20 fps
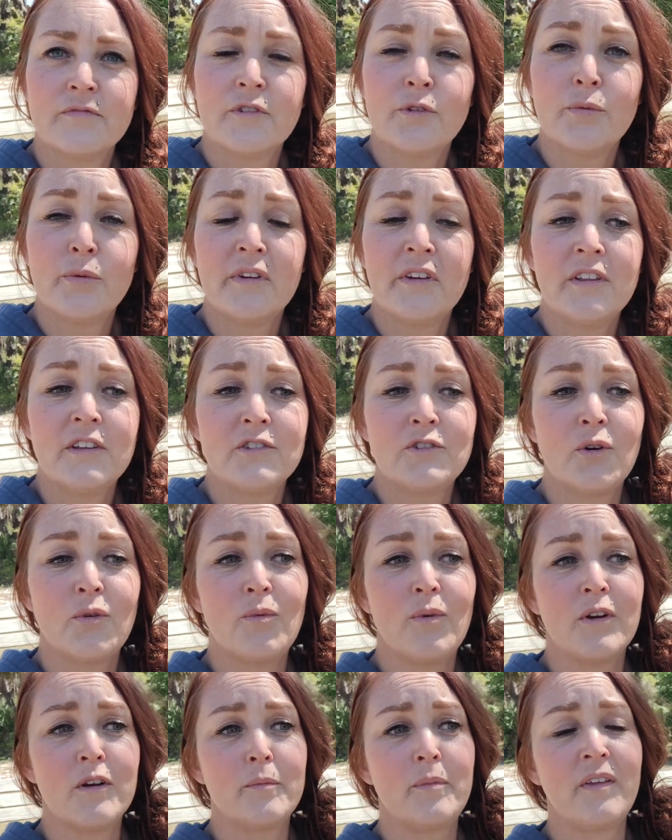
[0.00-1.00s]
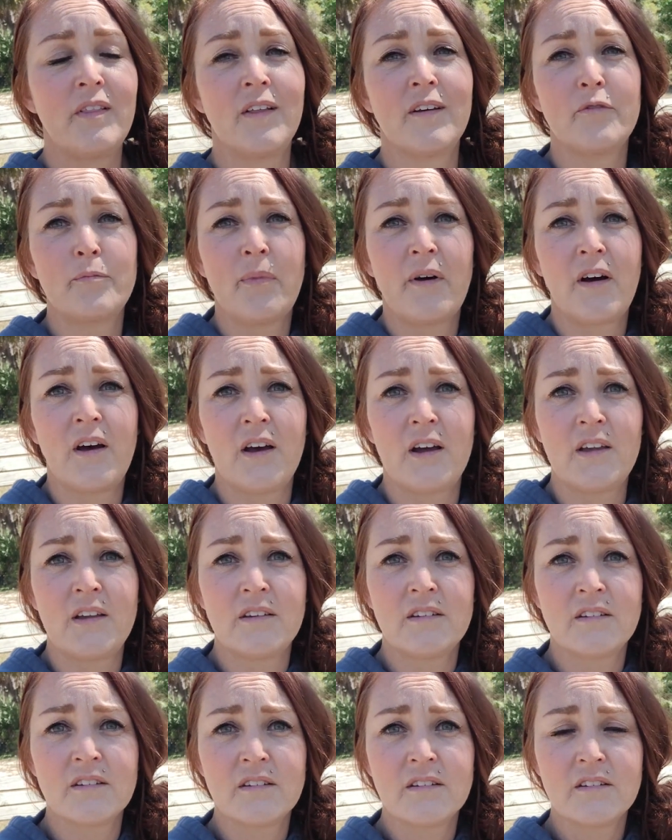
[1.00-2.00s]
You really don't want to be left behind.
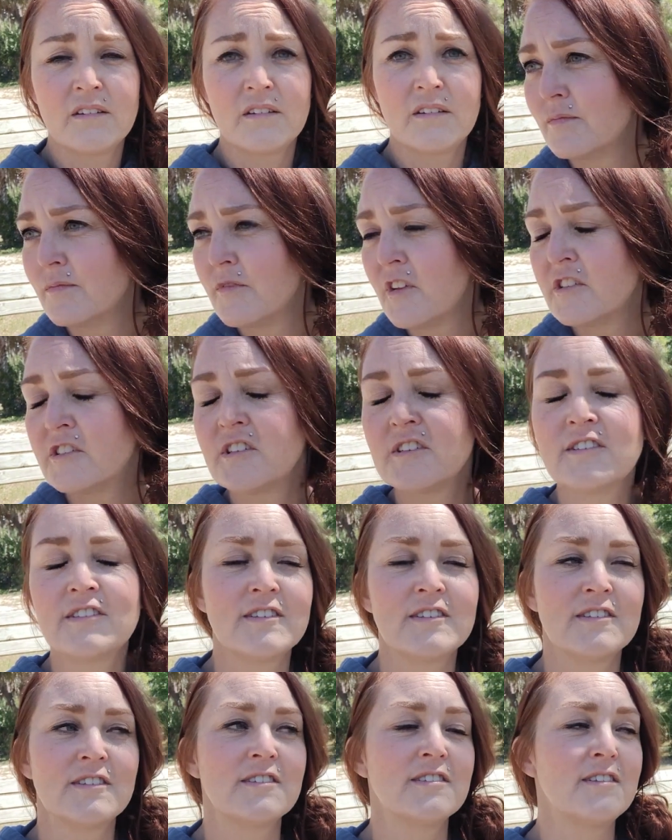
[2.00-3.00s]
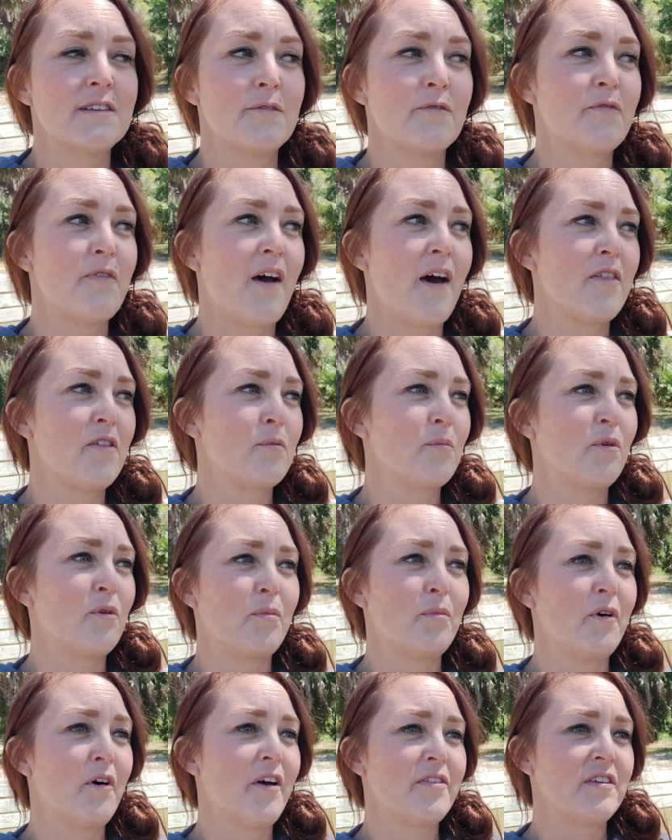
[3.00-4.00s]
It just doesn't seem
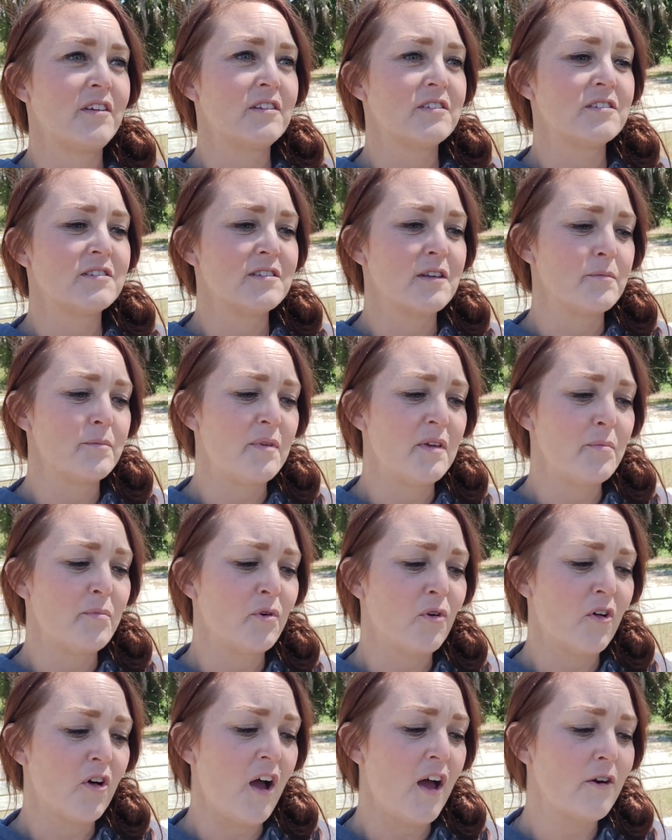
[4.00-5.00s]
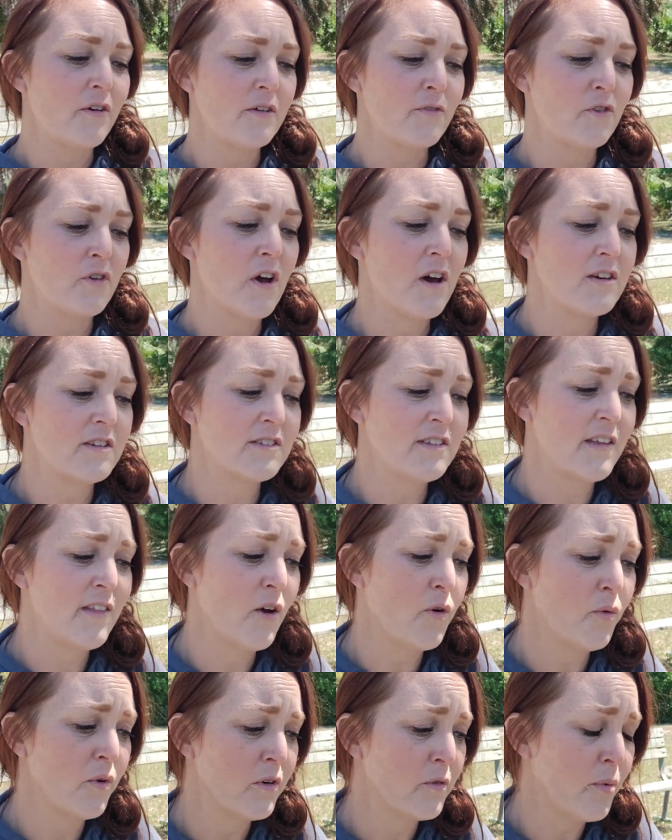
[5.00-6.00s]
fathomable, I think, to some people. I don't even know how to say
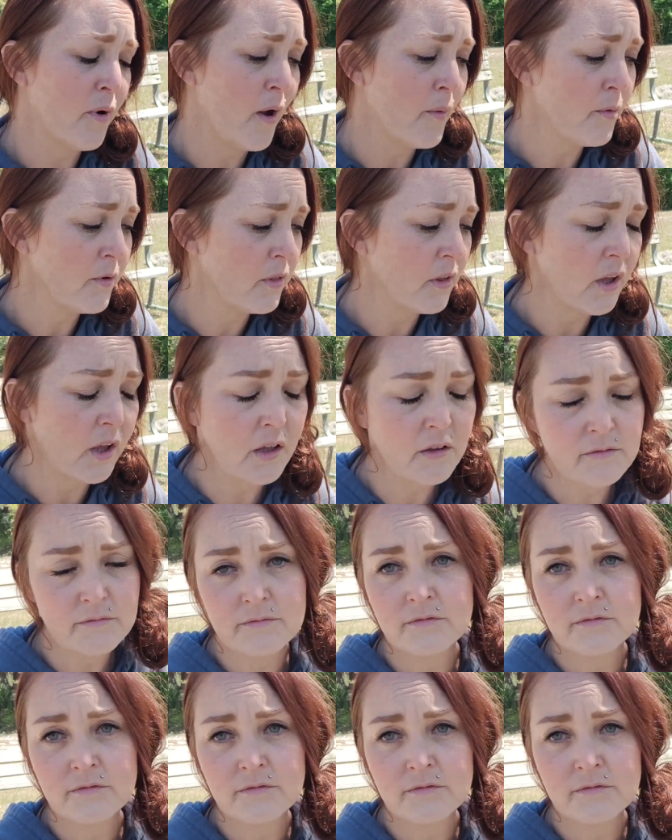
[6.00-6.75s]
that word properly.